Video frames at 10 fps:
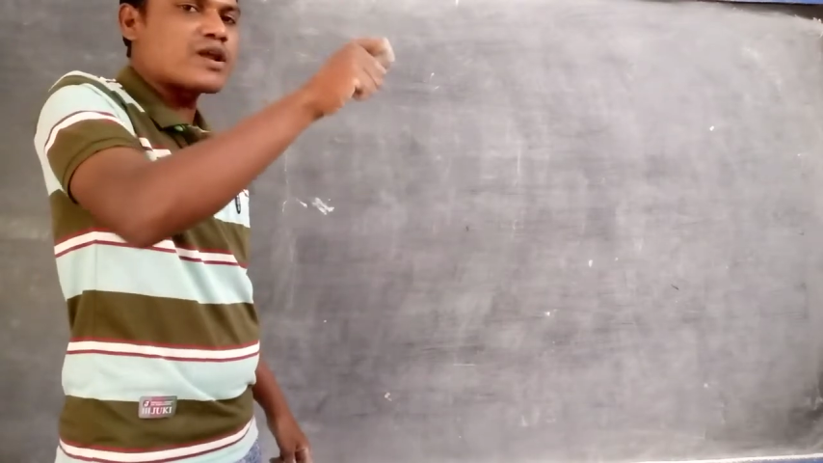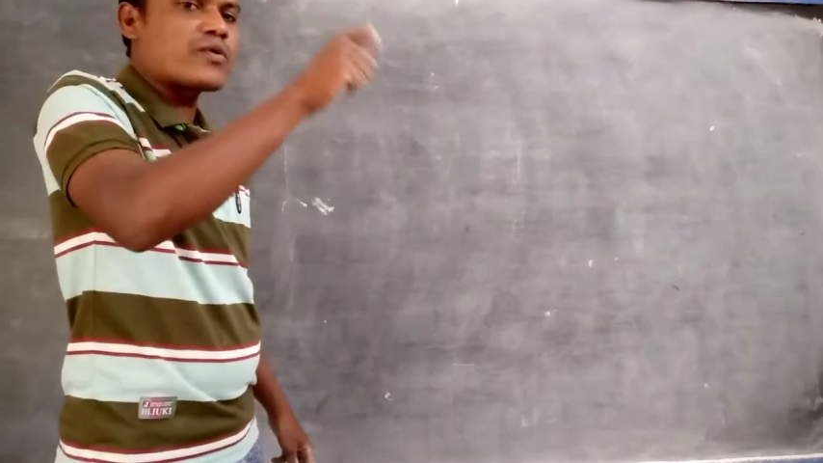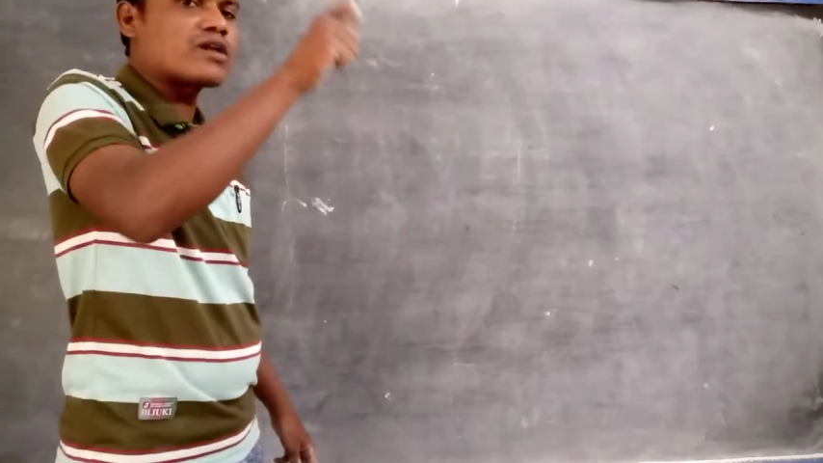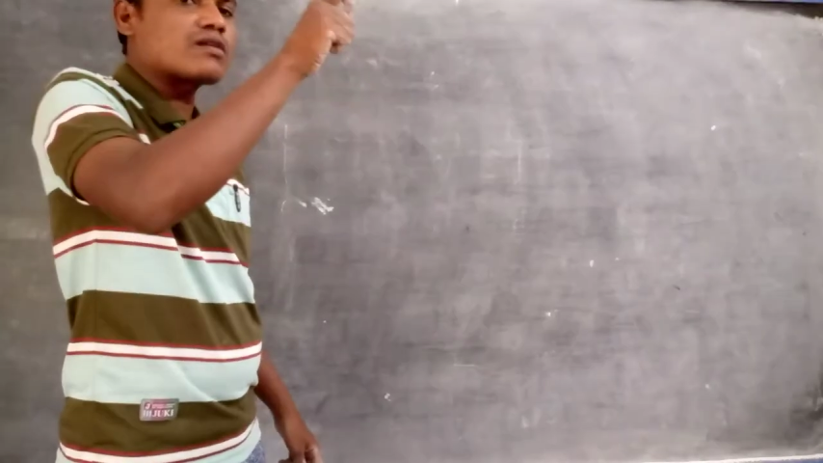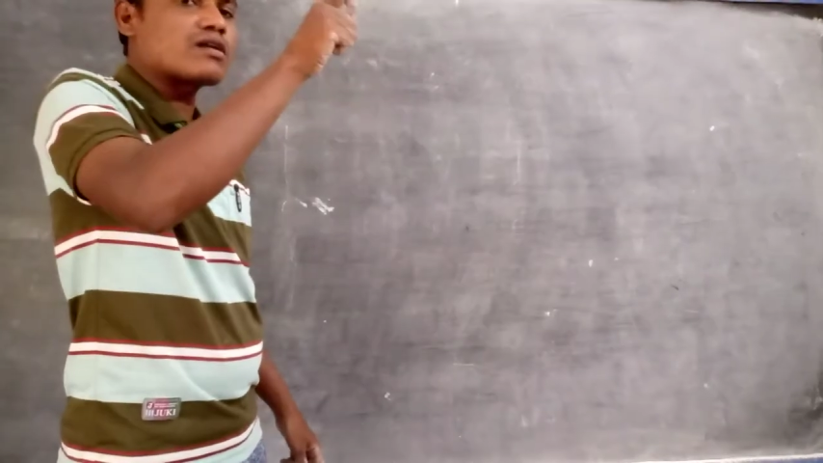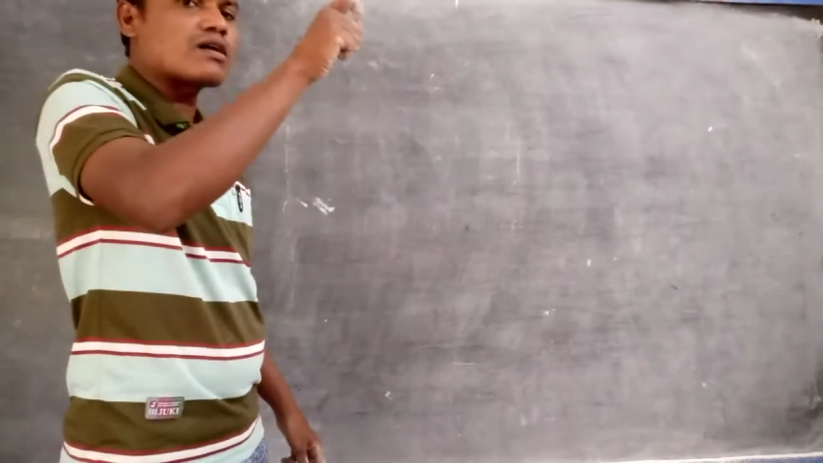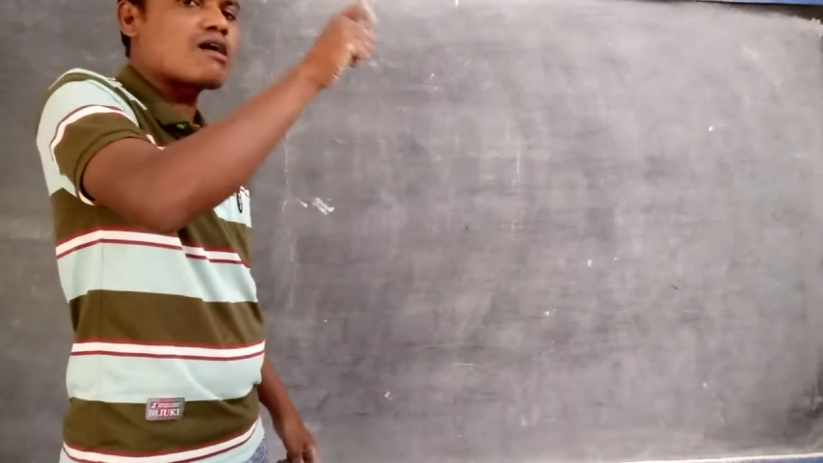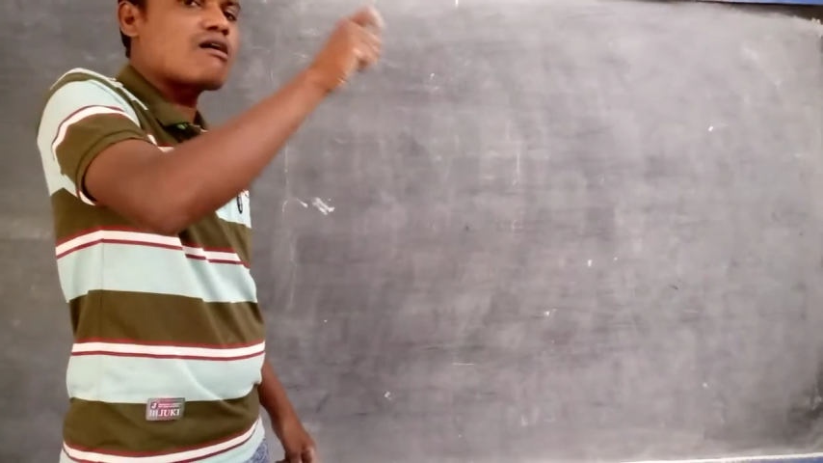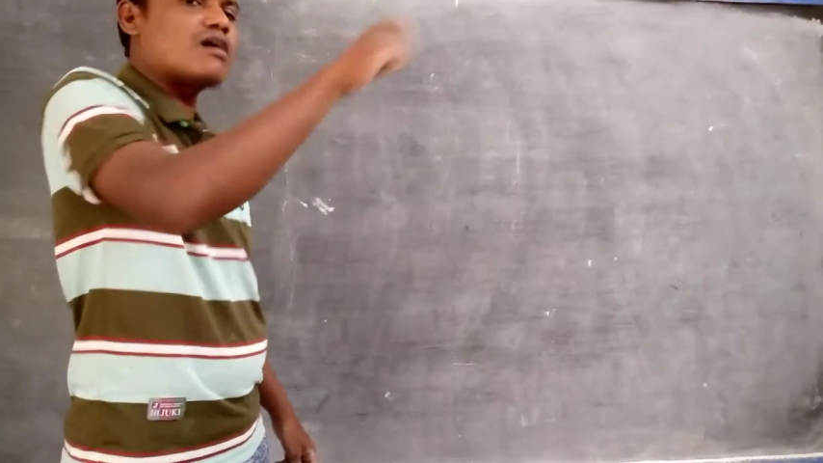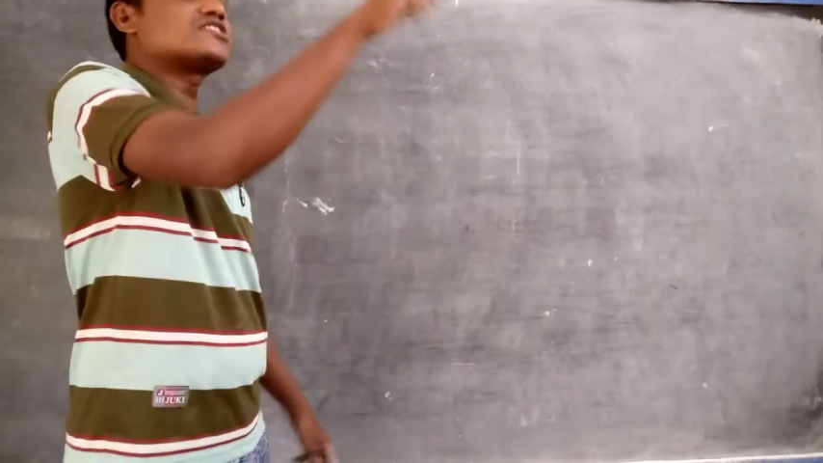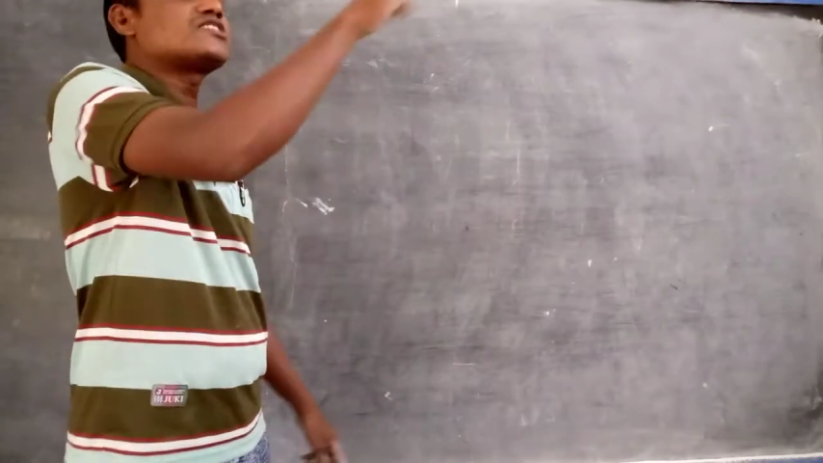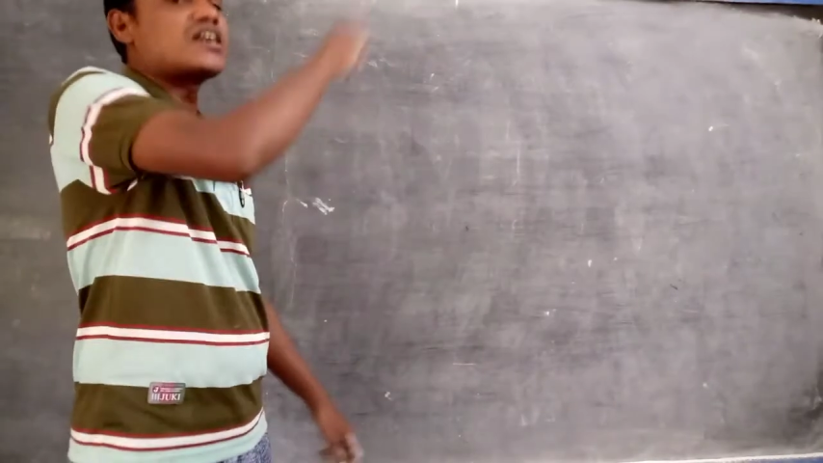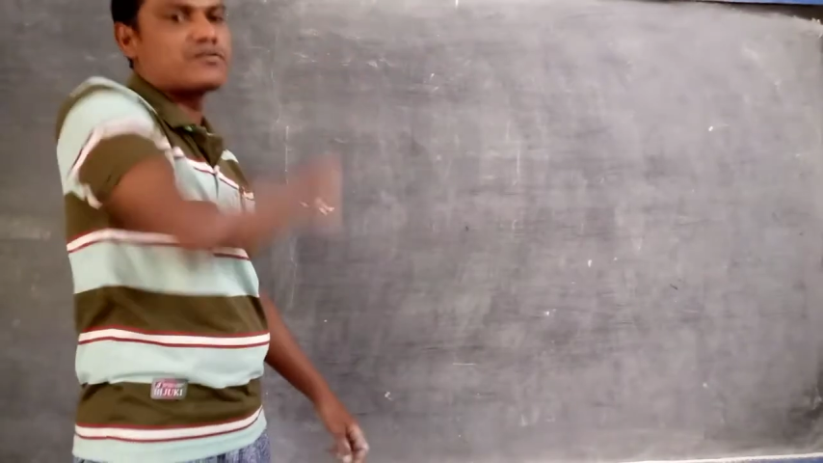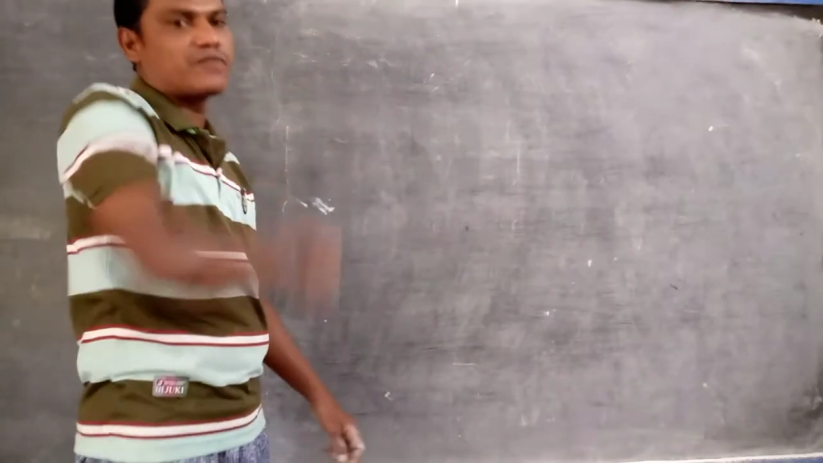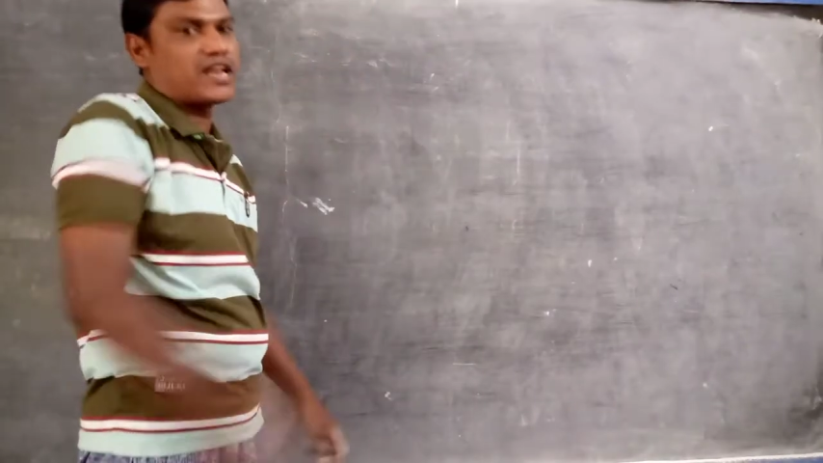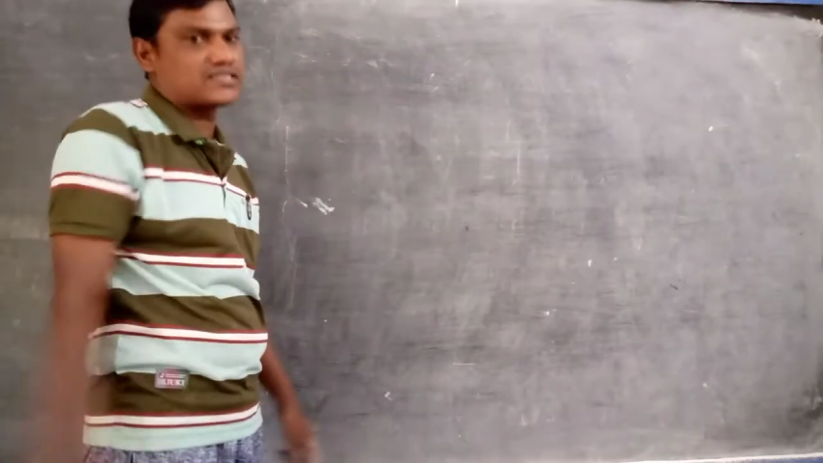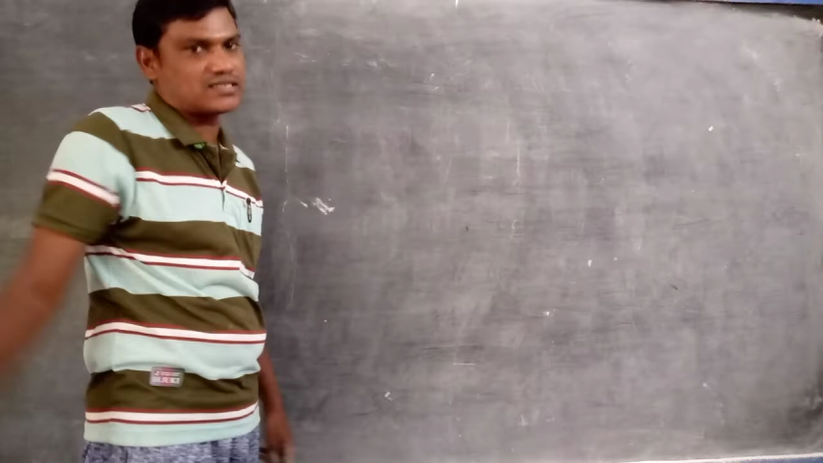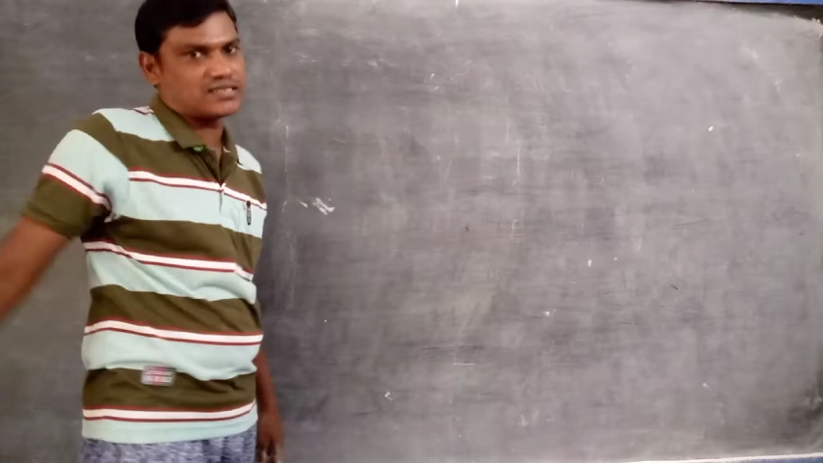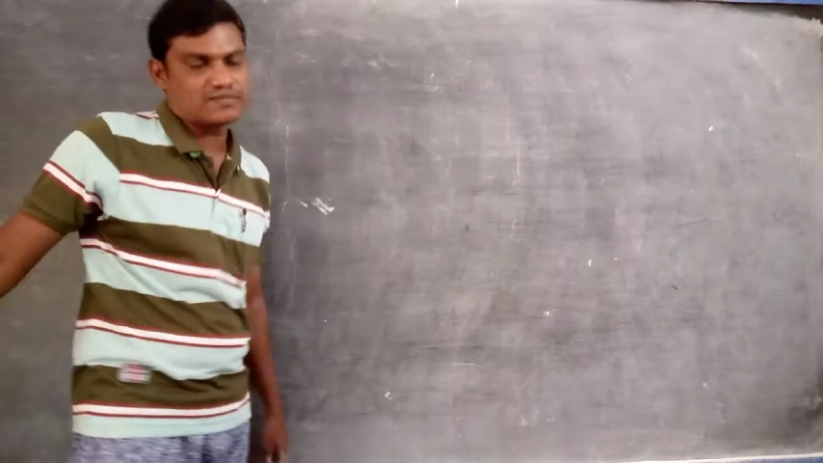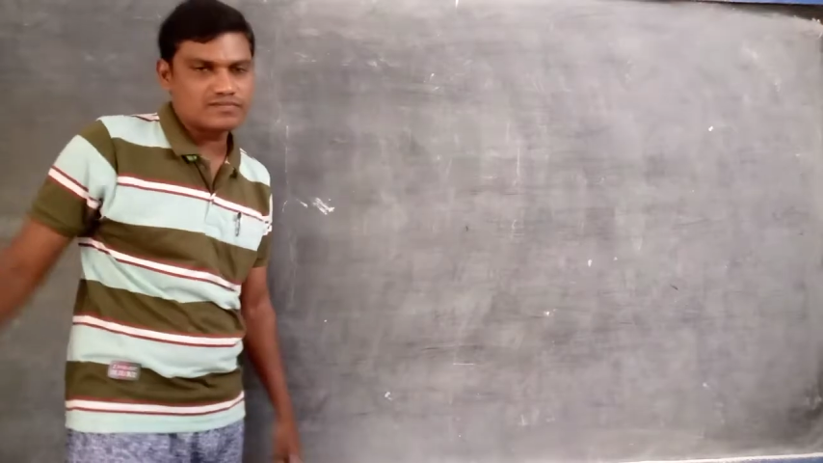hour constant
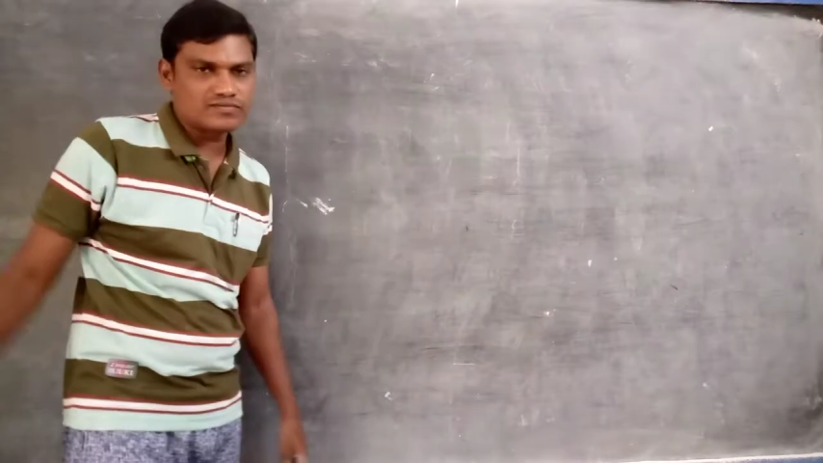velocity,